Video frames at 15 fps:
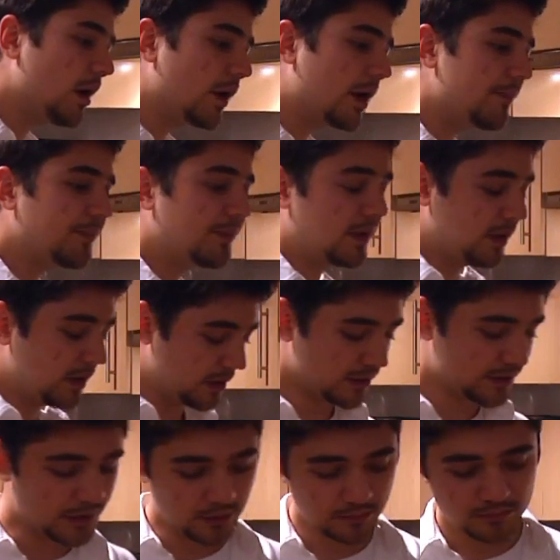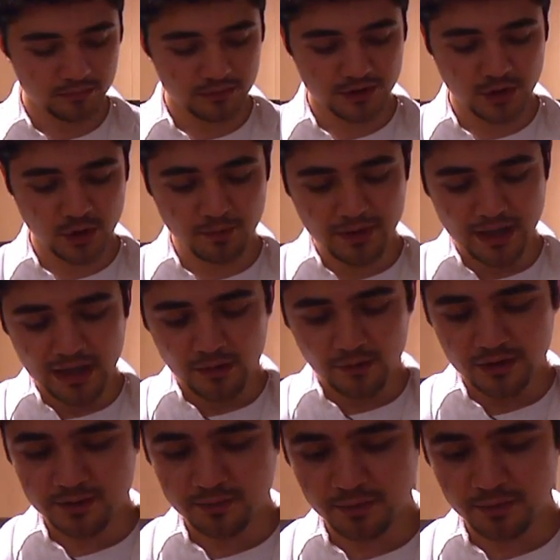Okay, so scoop that out with a